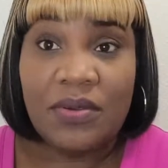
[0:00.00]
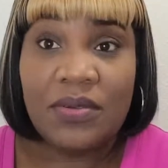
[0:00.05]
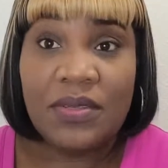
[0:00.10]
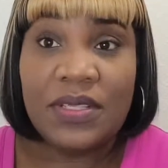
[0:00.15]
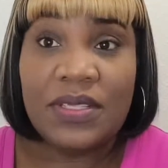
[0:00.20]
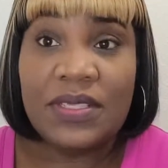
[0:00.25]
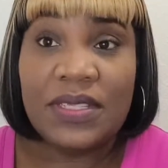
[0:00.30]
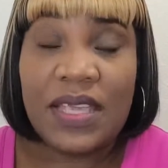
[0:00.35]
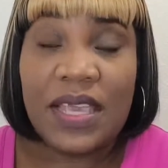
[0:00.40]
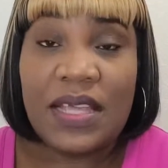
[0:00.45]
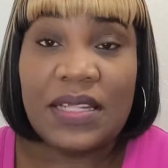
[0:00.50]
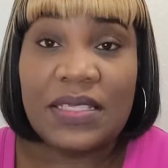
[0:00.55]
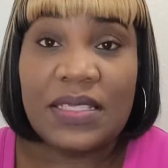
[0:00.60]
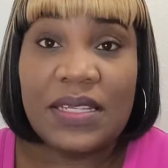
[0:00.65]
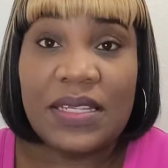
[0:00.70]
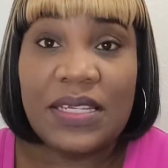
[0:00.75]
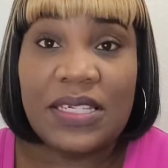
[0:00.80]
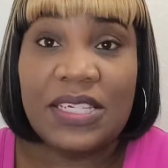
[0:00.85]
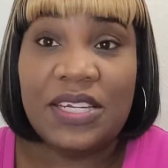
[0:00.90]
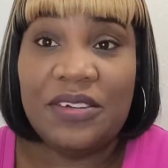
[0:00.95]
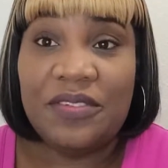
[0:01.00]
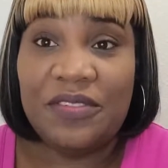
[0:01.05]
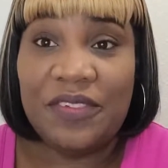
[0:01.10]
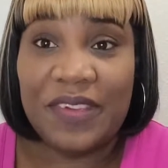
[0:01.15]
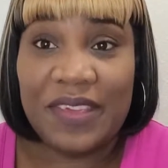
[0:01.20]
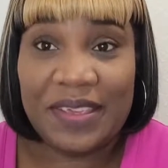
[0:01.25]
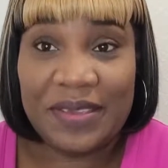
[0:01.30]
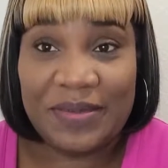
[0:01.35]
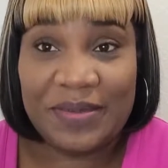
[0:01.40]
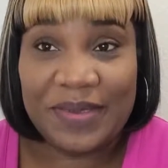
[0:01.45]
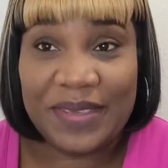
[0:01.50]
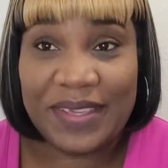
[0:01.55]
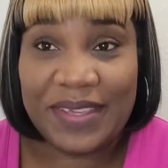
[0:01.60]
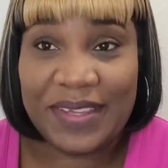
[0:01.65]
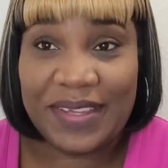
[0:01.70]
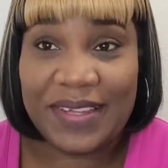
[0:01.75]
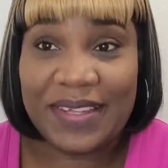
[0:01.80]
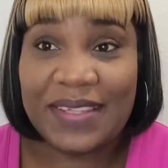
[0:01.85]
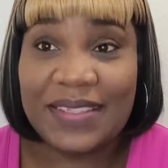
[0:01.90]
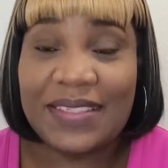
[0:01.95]
there's a cancellation fee,
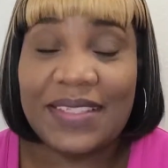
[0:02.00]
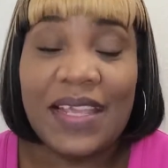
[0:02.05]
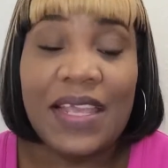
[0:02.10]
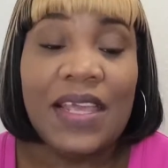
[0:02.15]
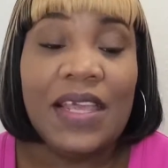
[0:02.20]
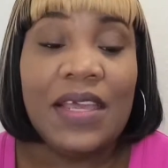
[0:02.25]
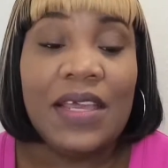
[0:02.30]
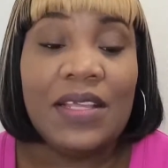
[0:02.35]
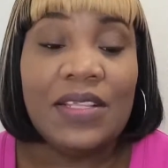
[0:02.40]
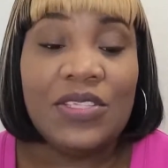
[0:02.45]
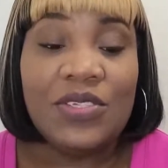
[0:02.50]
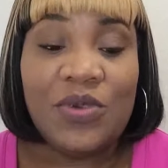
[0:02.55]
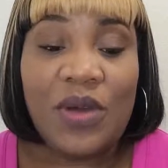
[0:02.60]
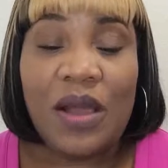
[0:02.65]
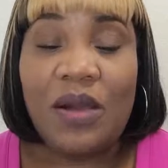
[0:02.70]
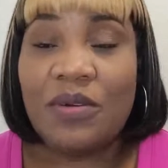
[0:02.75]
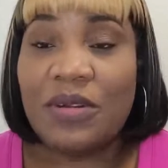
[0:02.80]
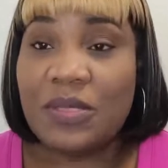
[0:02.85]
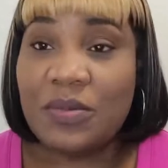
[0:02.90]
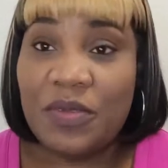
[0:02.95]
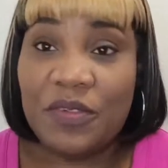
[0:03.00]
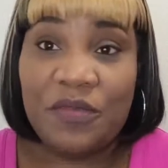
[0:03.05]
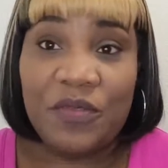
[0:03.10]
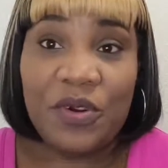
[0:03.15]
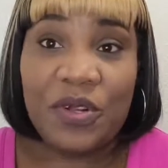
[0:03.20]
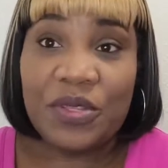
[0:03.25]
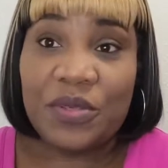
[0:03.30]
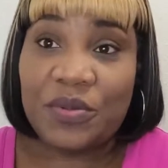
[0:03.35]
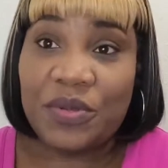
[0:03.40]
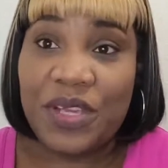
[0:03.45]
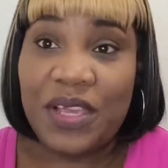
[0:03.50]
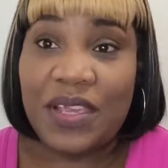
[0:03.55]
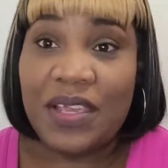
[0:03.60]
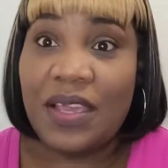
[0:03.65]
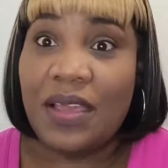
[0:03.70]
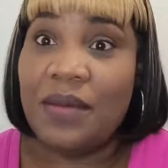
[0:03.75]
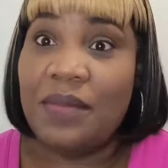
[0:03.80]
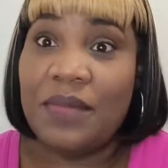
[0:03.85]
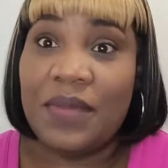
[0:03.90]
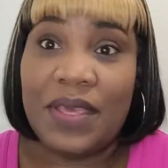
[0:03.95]
because 2 hours before 3
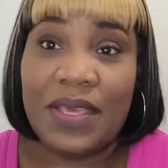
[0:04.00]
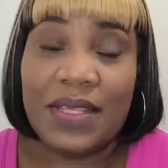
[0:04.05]
a.m.